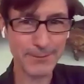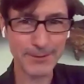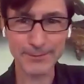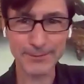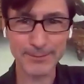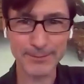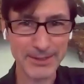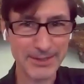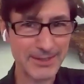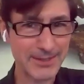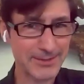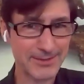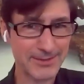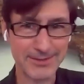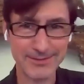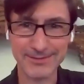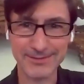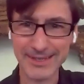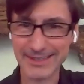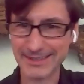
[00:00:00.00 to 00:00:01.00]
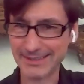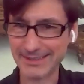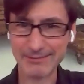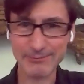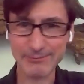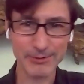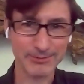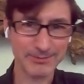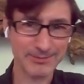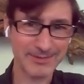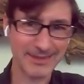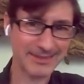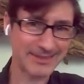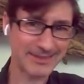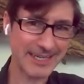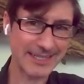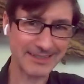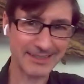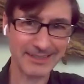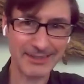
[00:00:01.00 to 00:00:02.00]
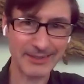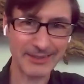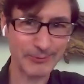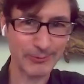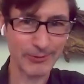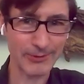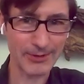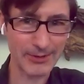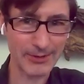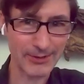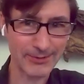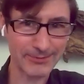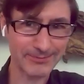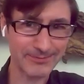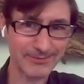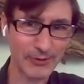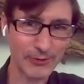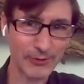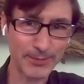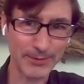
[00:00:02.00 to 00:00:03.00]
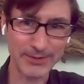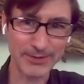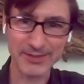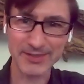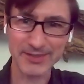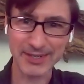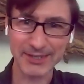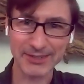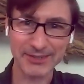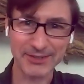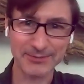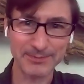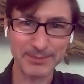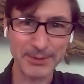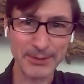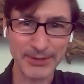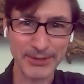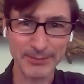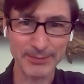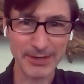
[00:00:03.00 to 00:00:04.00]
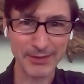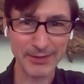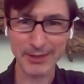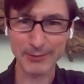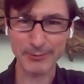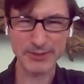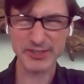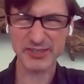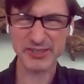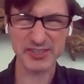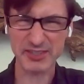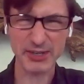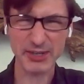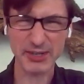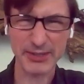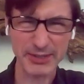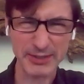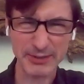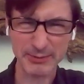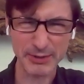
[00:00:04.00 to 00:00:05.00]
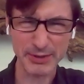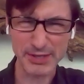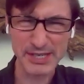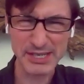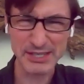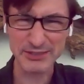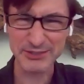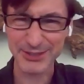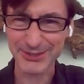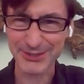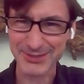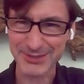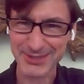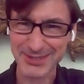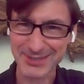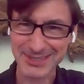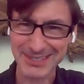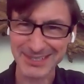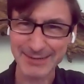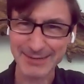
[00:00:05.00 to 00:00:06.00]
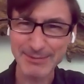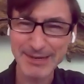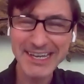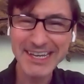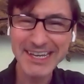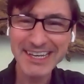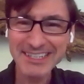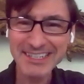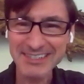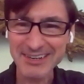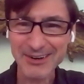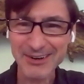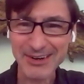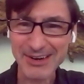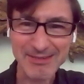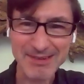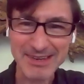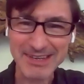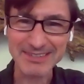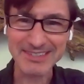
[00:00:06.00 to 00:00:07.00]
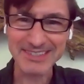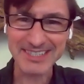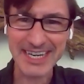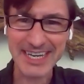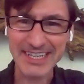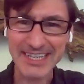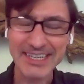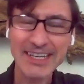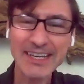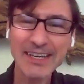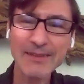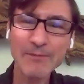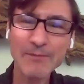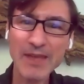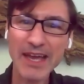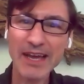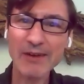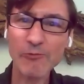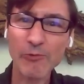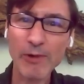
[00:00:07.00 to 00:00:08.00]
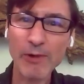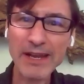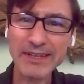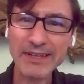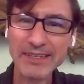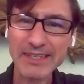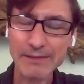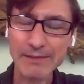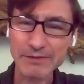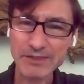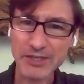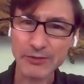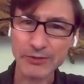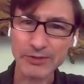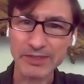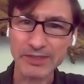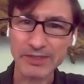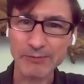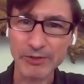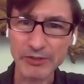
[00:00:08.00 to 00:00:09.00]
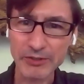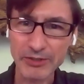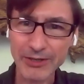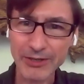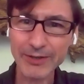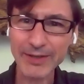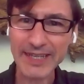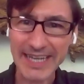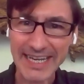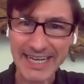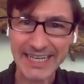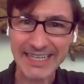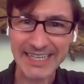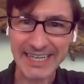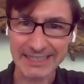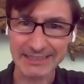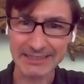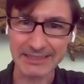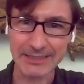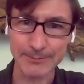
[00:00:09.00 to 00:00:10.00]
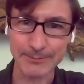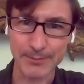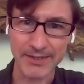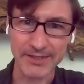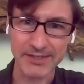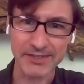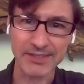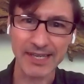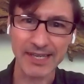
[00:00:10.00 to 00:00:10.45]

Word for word: forgive me because we're technically we're in our open discussion period, but I think we just started it with the intros this time. Uh, Dan, when it so when you go to the 88 Olympics,